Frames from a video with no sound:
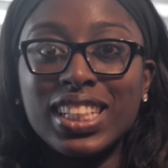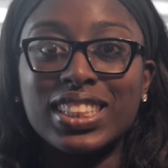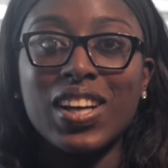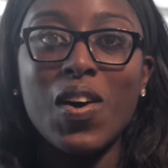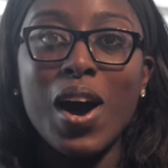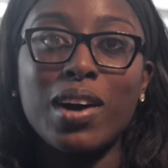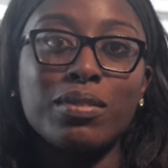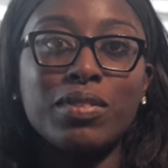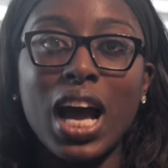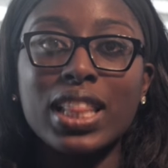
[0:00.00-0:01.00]
So
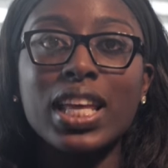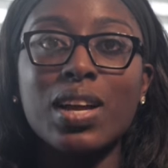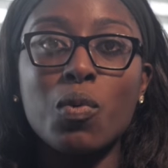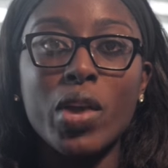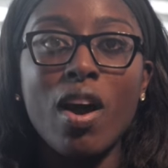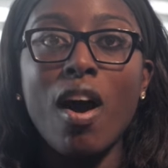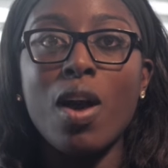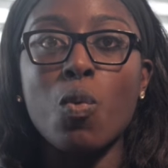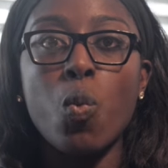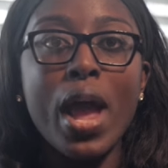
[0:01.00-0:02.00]
I think we
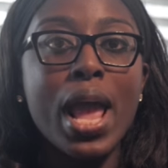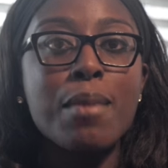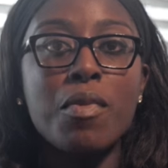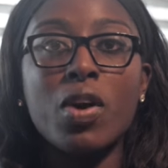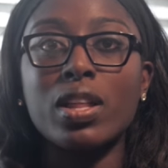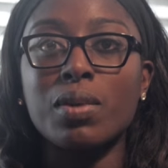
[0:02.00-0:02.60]
are way more